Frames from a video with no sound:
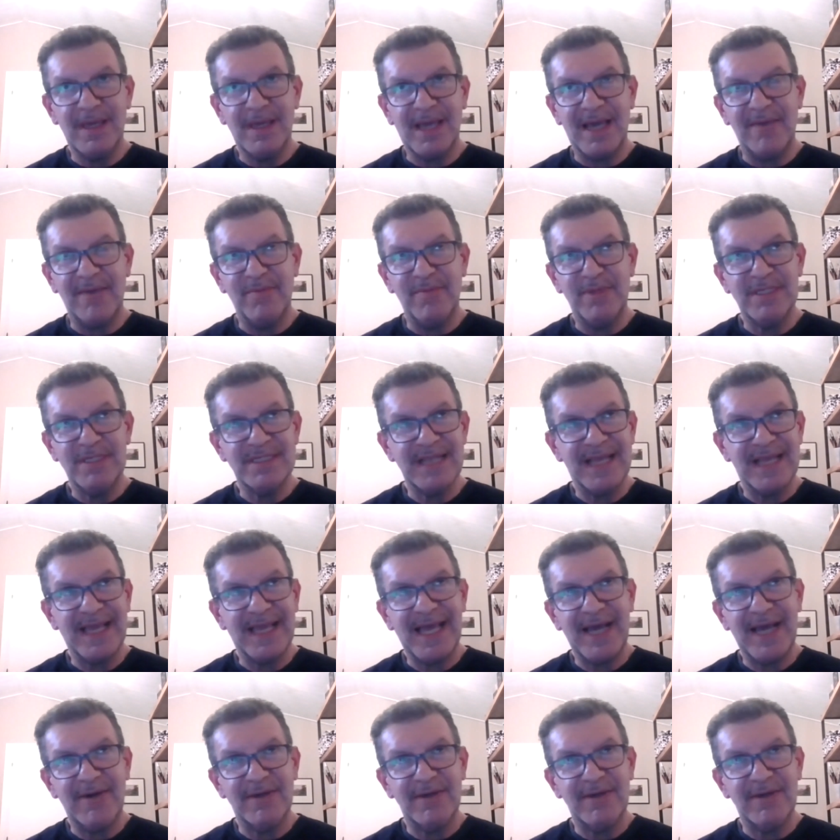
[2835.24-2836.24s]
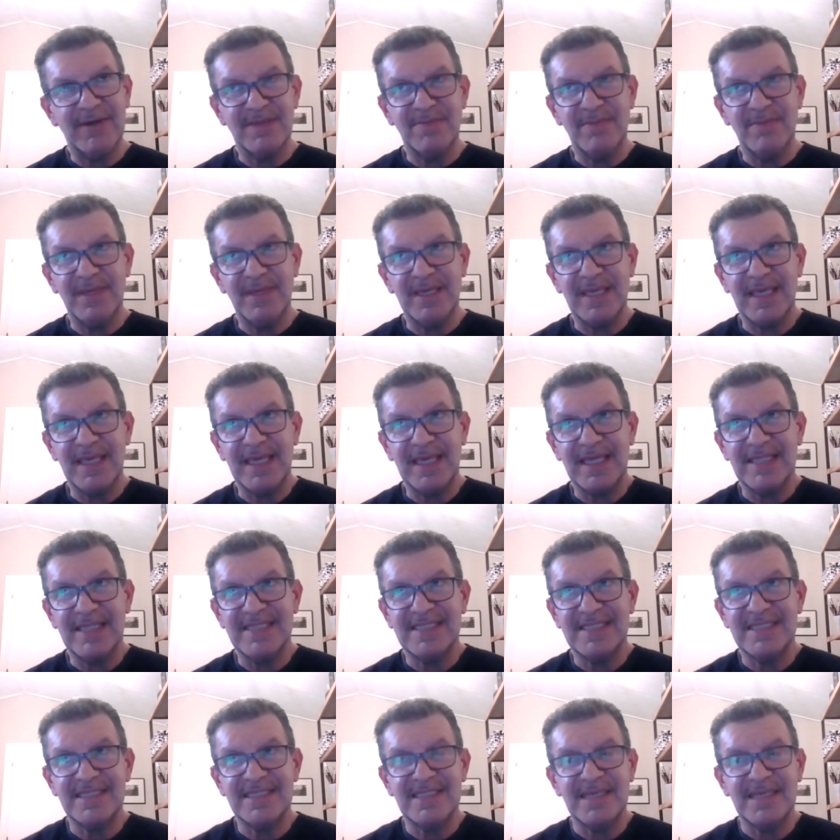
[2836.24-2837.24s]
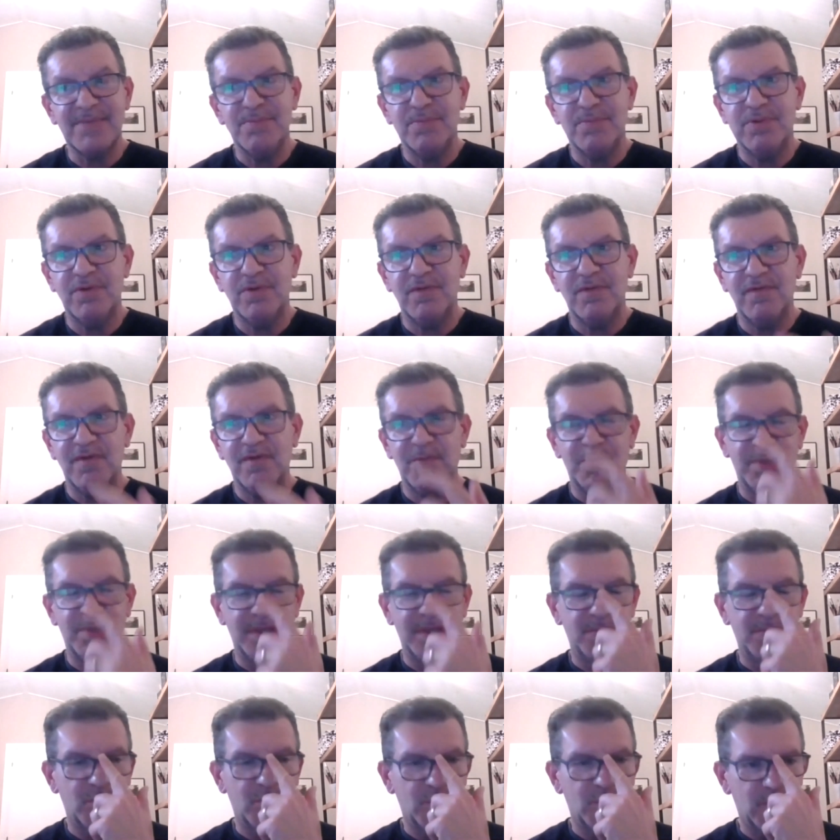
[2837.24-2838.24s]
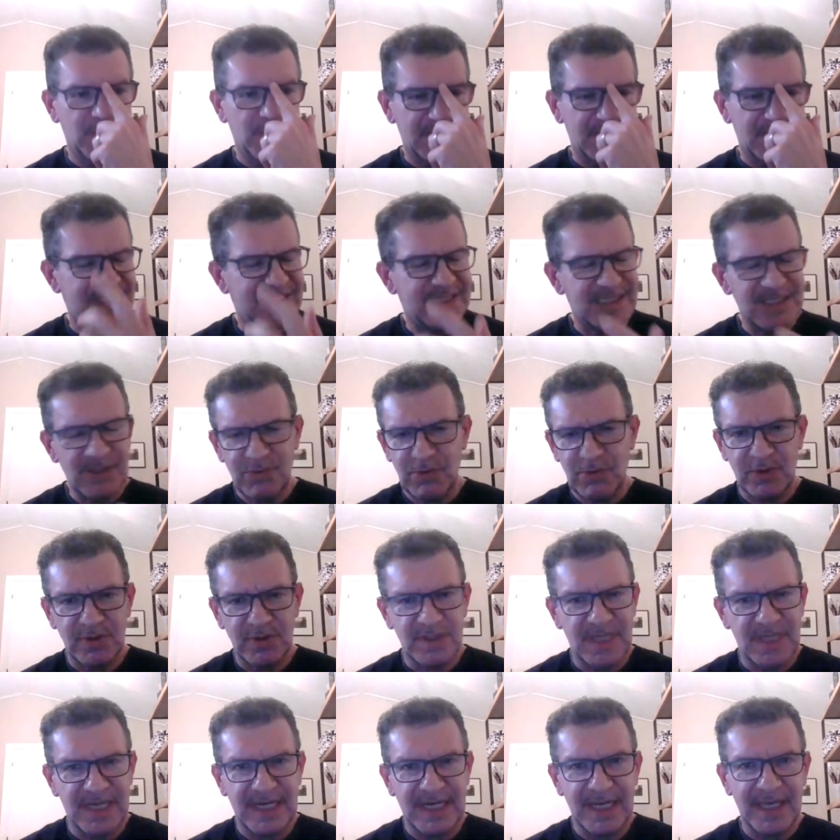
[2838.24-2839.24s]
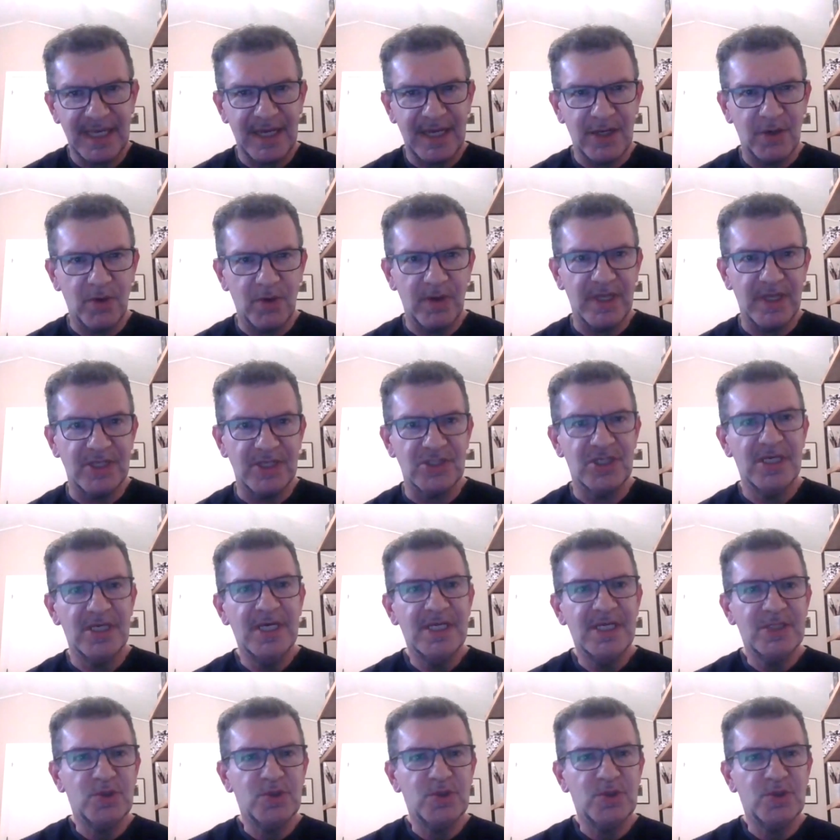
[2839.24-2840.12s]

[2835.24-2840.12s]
Companies like ours are making it simple for people with zero technical knowledge